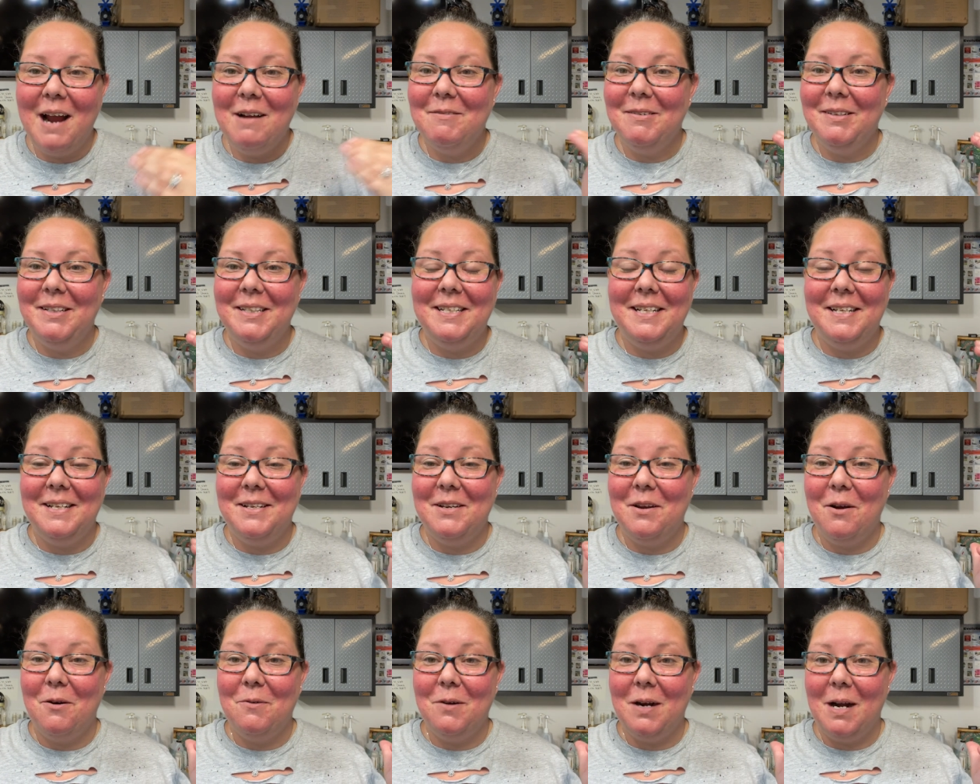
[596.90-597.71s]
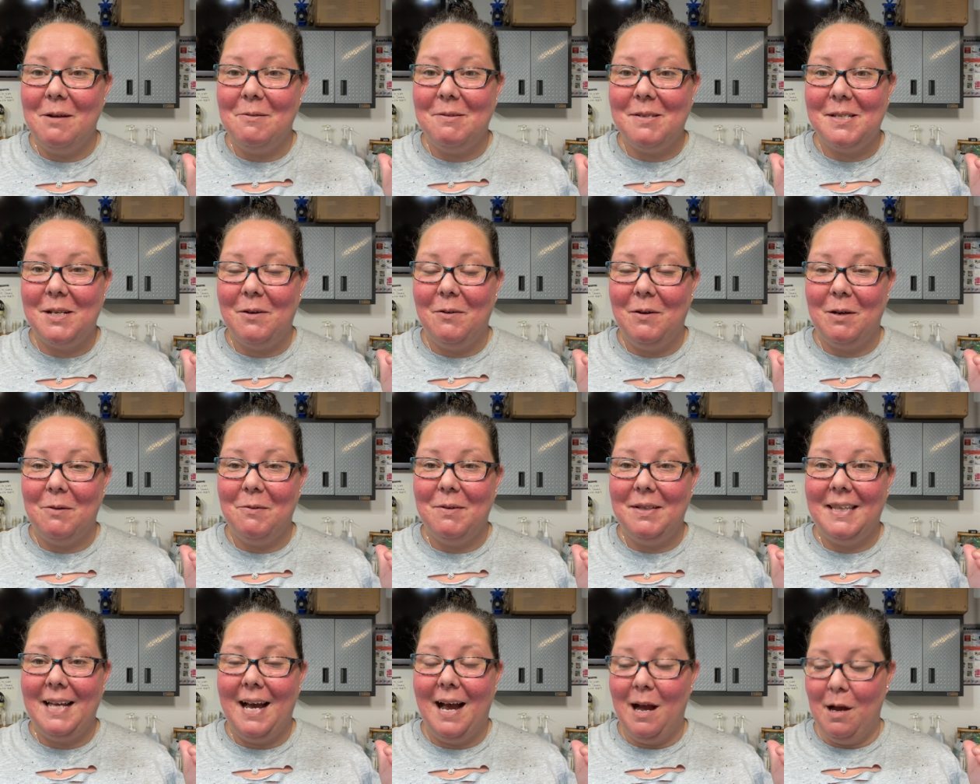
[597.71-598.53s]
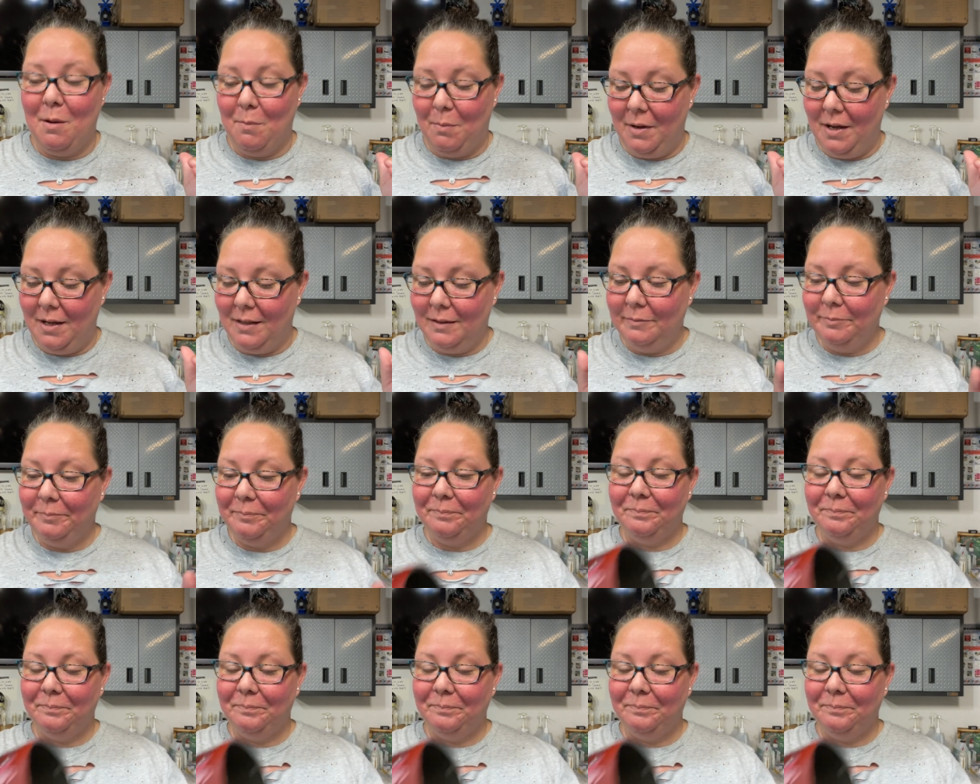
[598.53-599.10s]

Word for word: I really didn't know where I was going with that, but